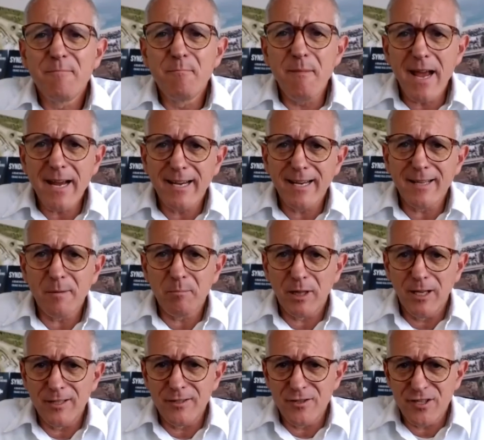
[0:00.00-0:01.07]
making the
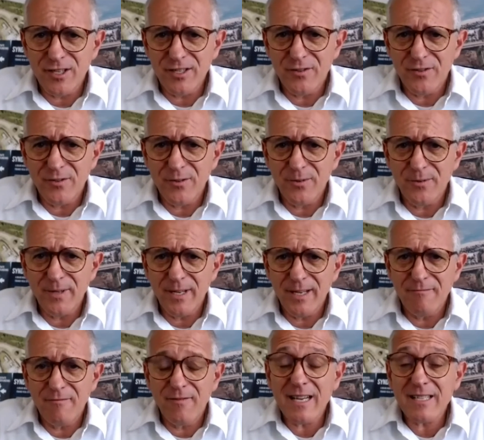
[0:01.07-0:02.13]
plunge into
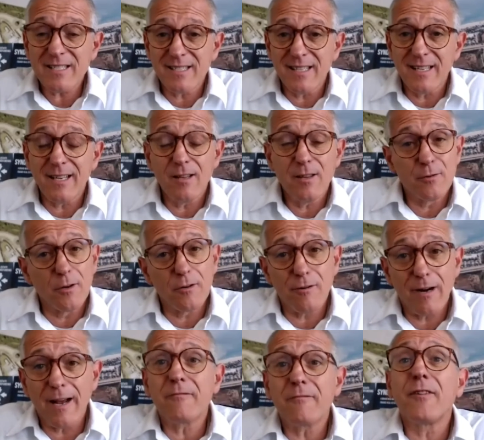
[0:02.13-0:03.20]
investing through a
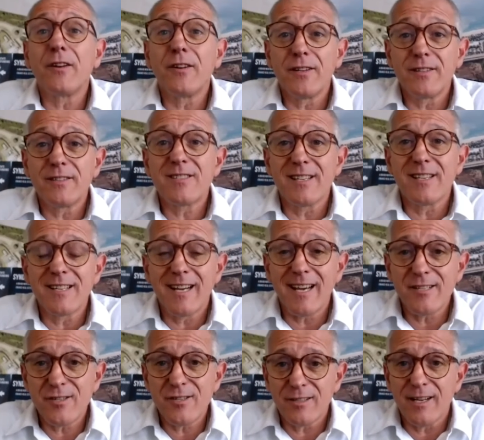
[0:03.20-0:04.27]
crowd-funded
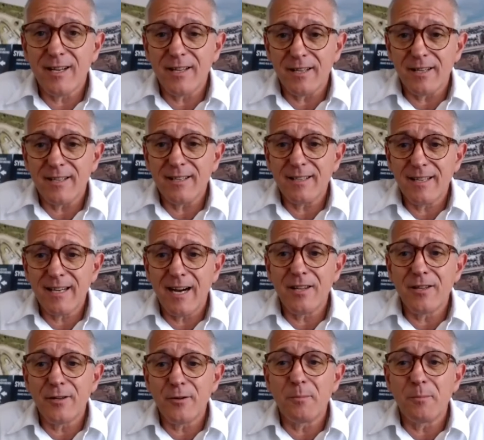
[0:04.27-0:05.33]
syndication like the
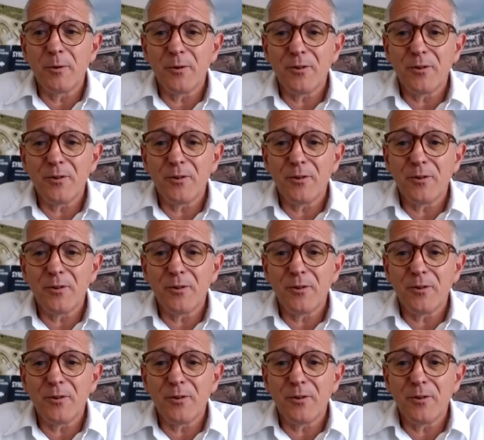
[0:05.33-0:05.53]
kind that you